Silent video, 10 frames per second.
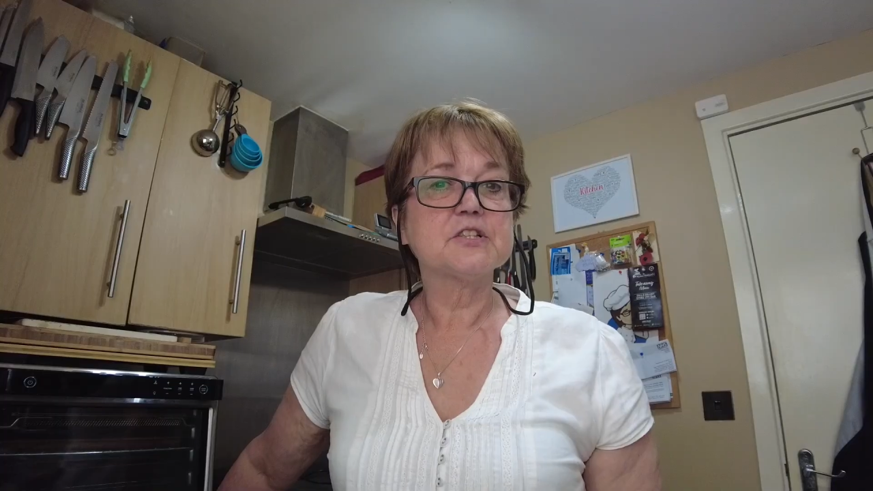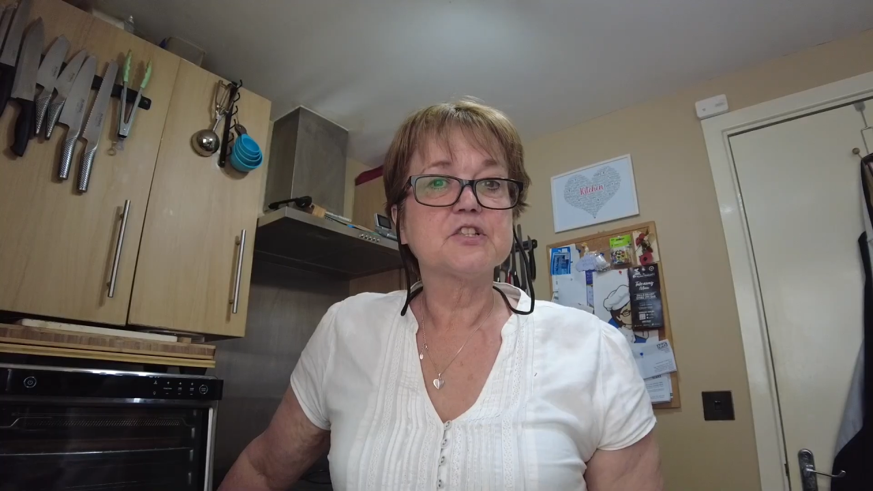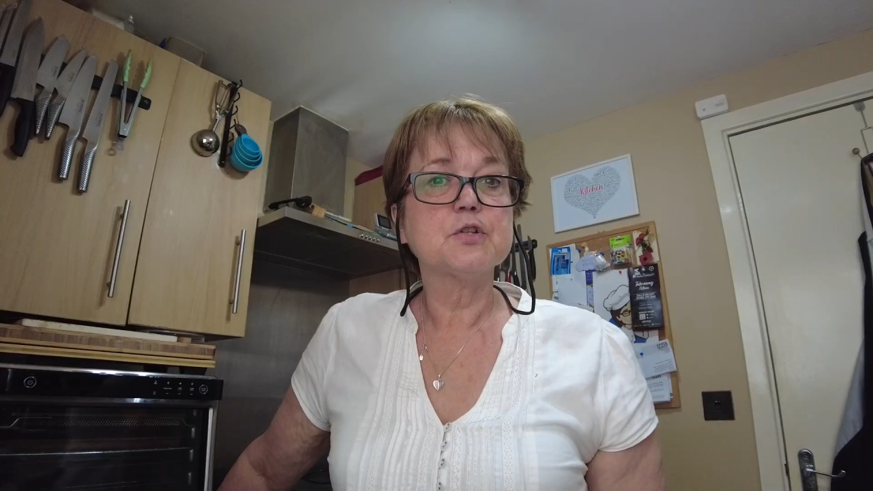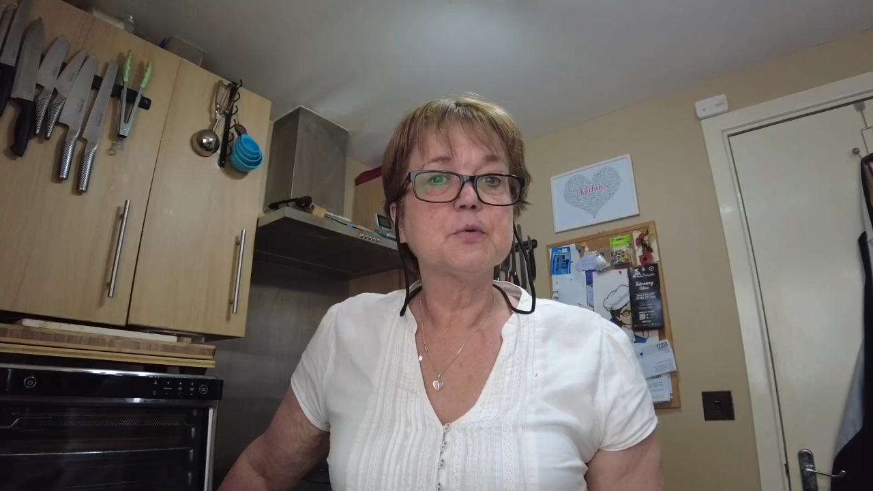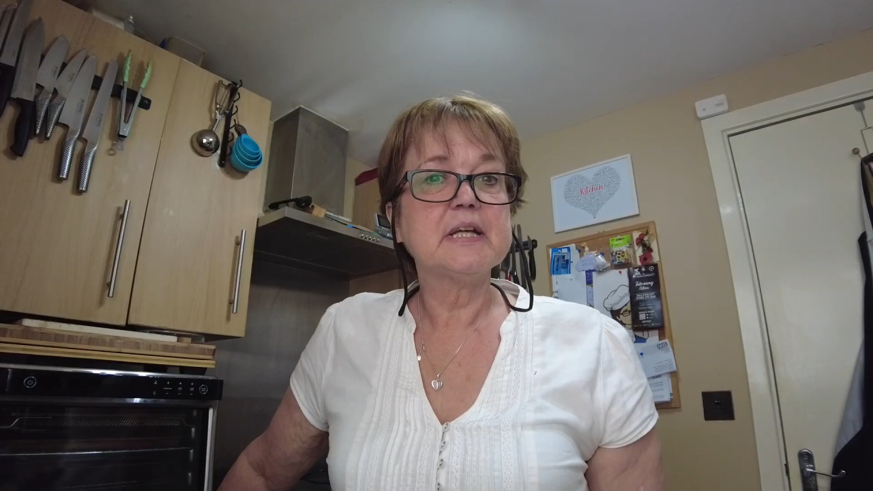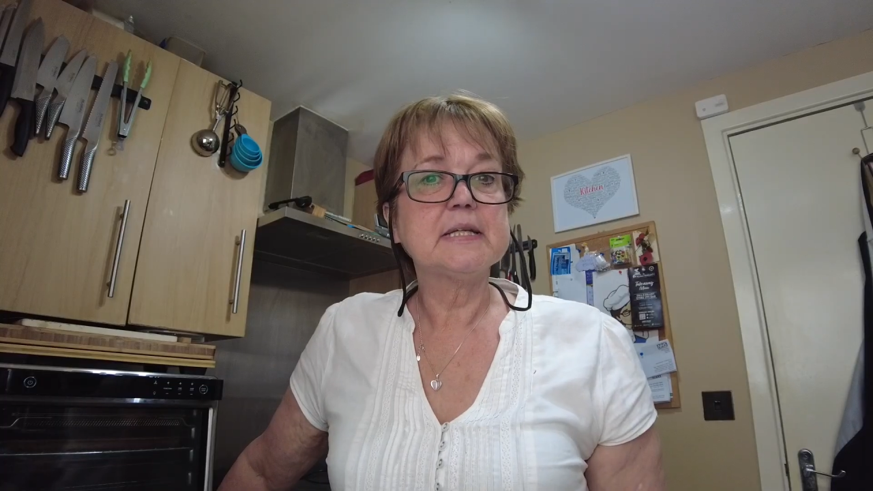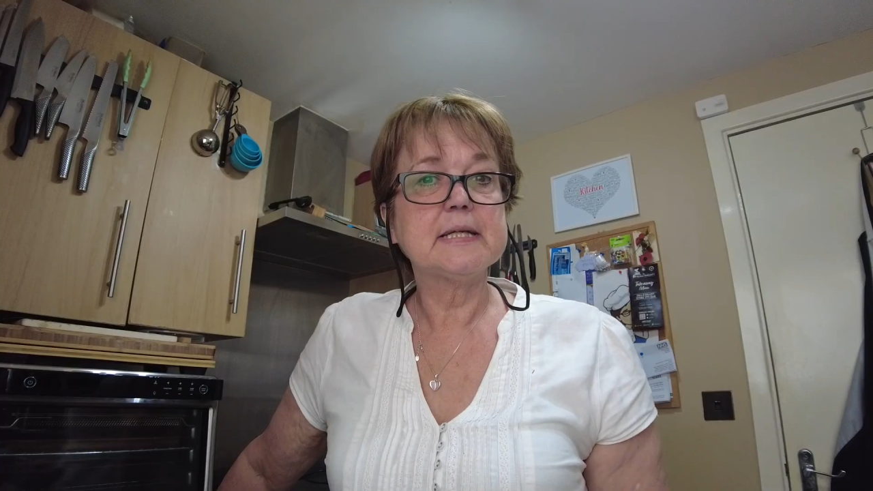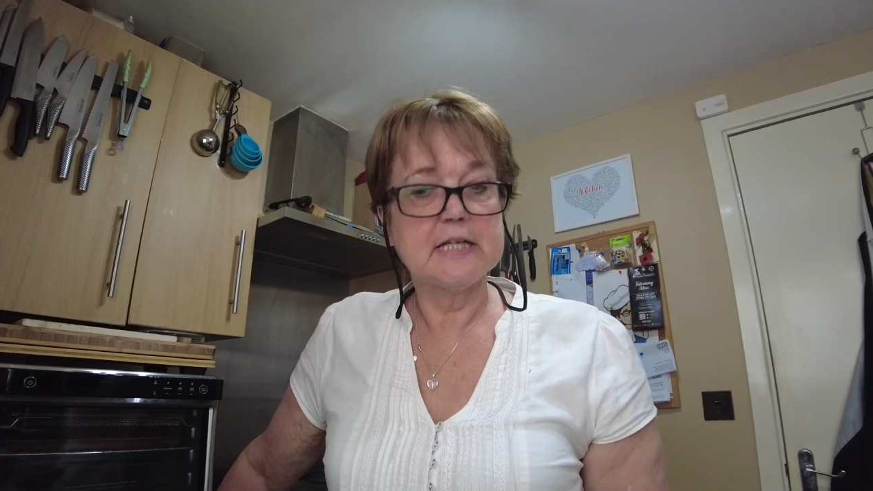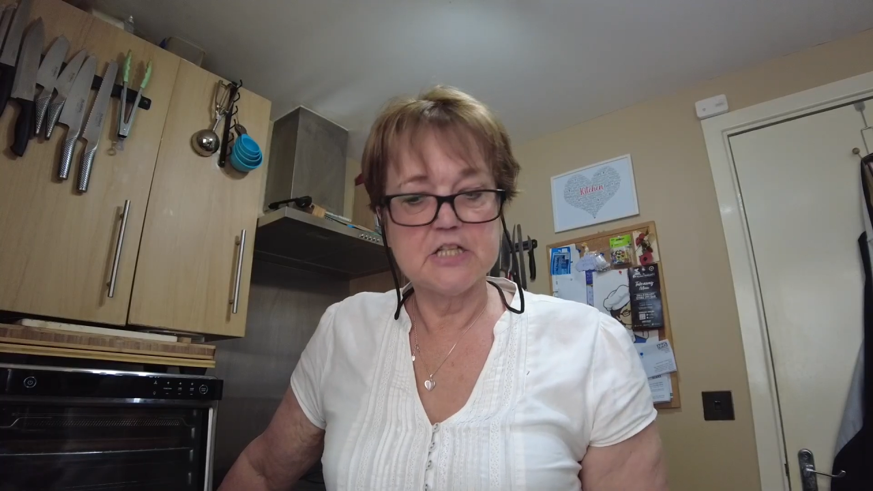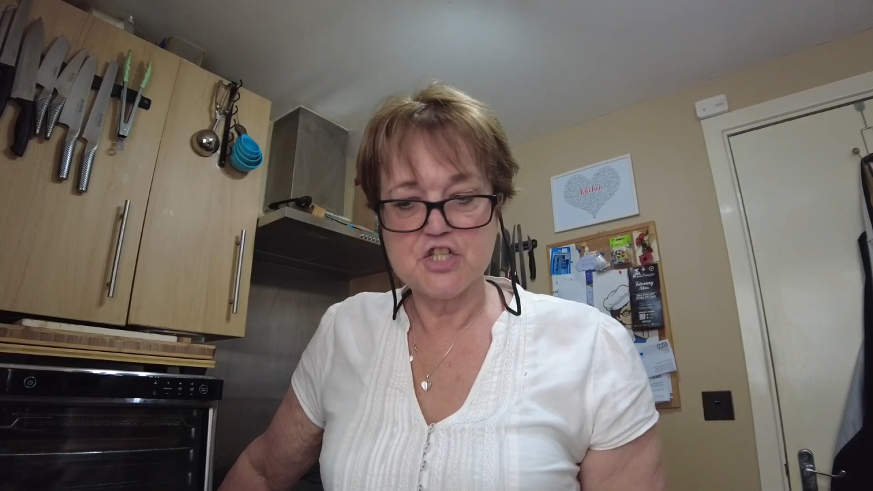to In the
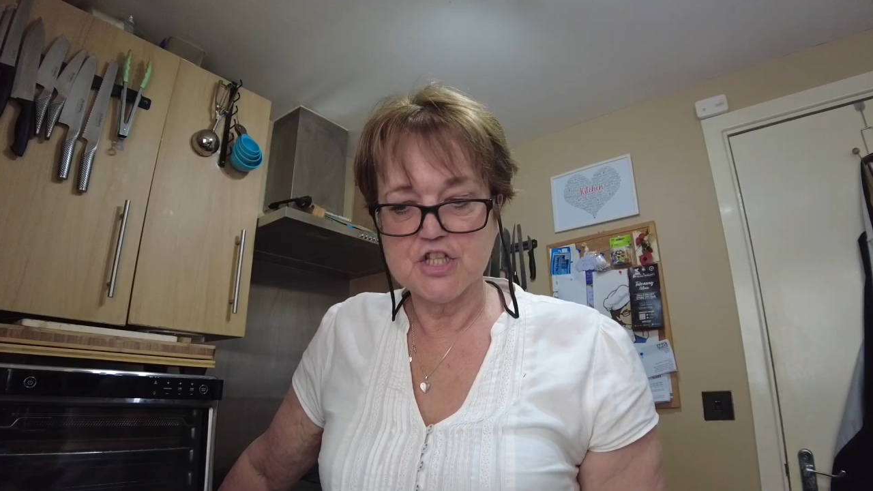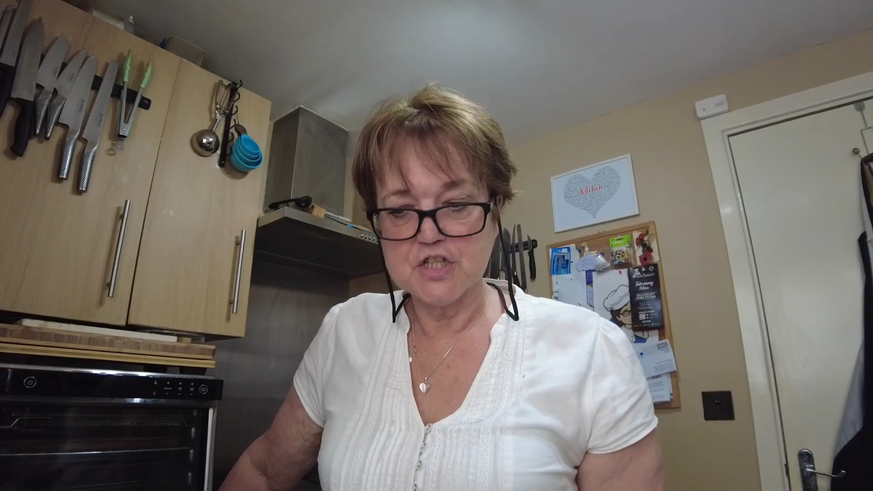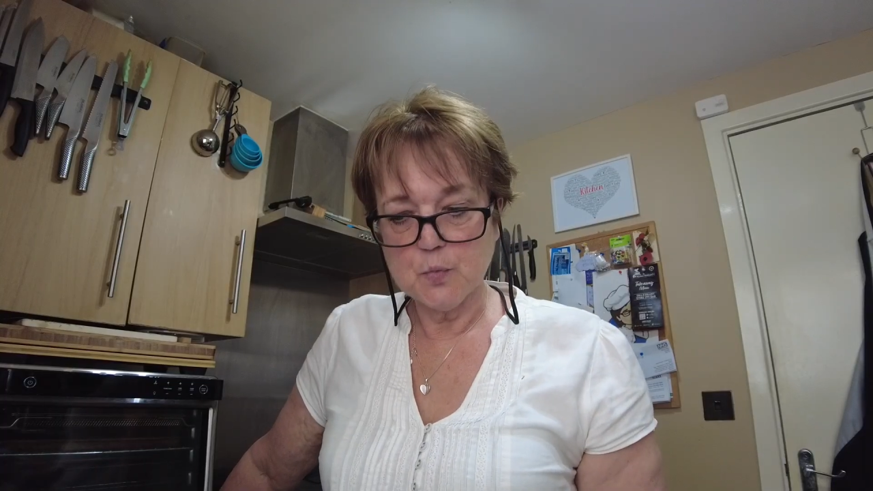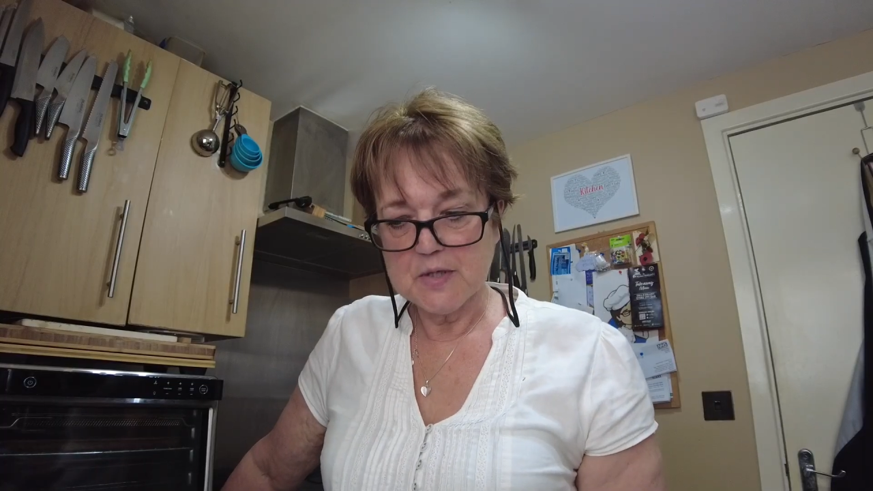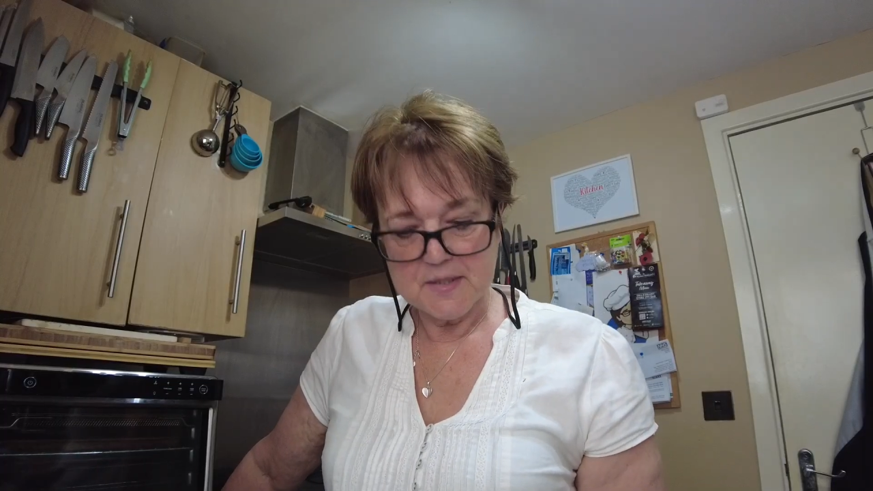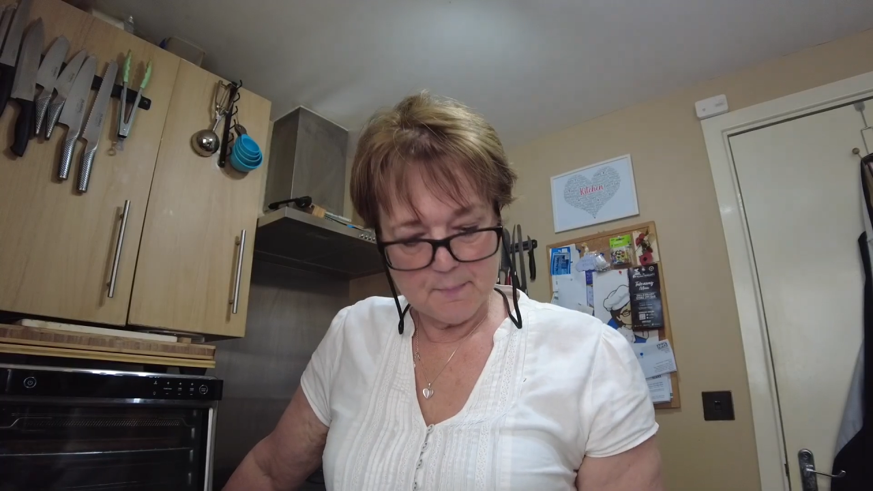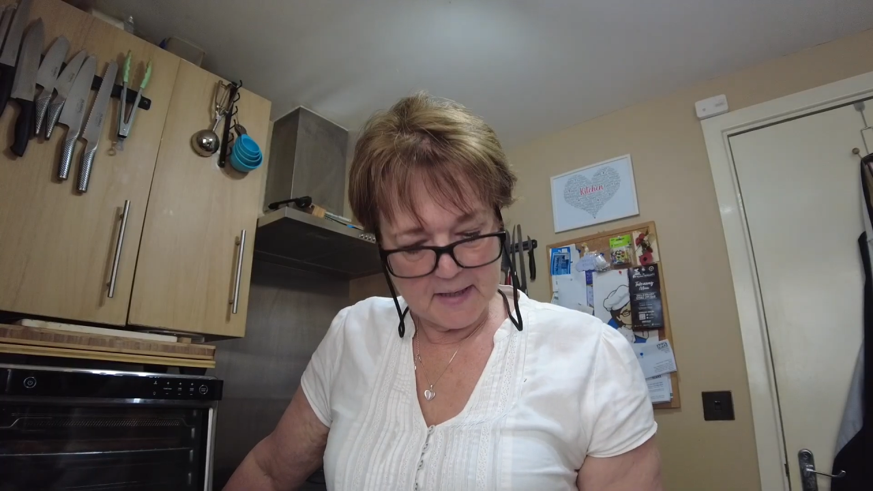Kitchen with